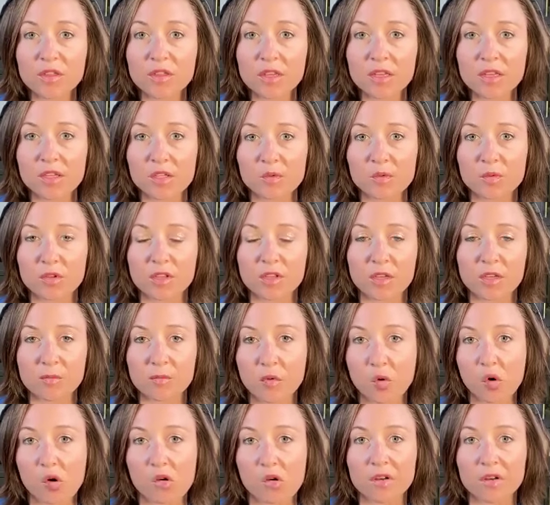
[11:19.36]
I think it's really
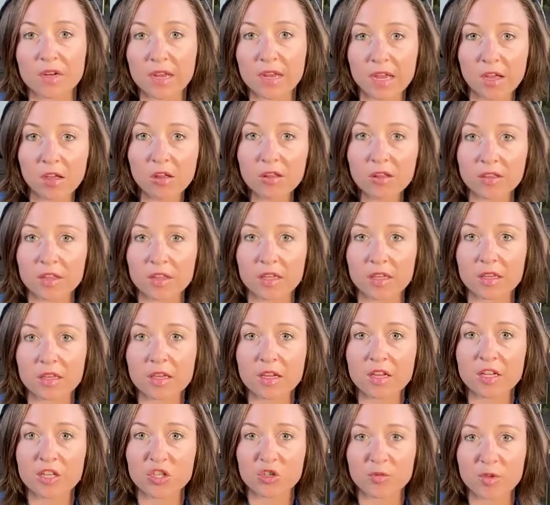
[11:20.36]
important and healthy
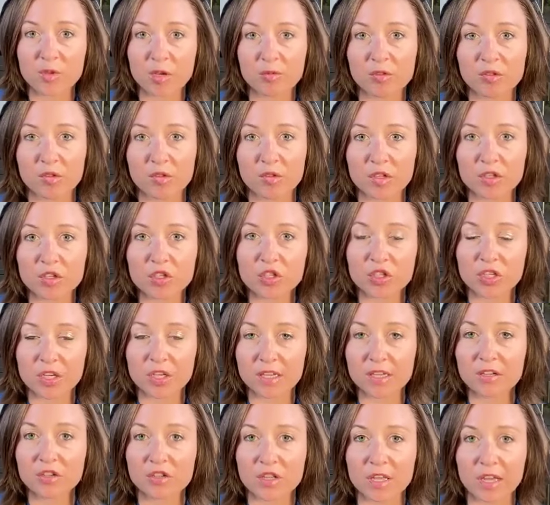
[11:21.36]
to be able to
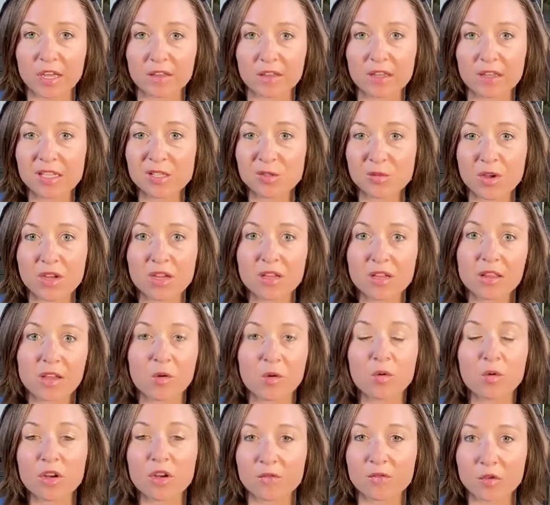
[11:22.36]
exchange that. And that's why I like,
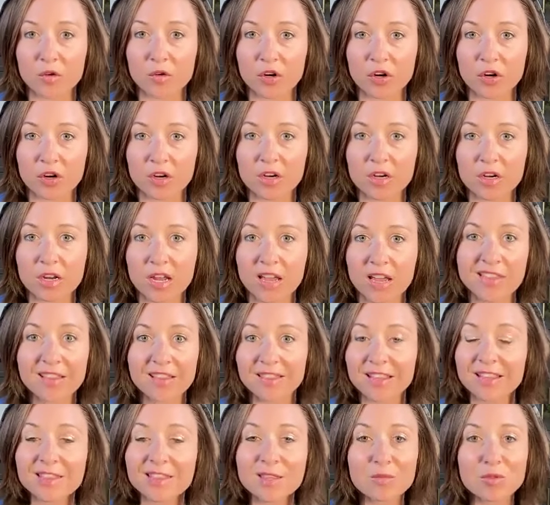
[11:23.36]
what have you heard? And then
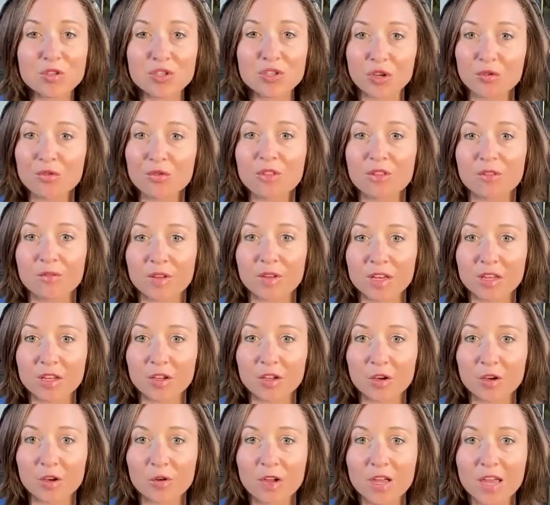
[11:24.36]
let them show you the
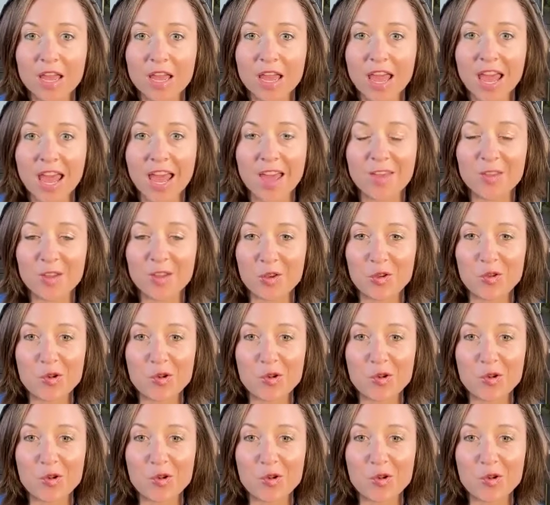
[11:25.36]
video. And then,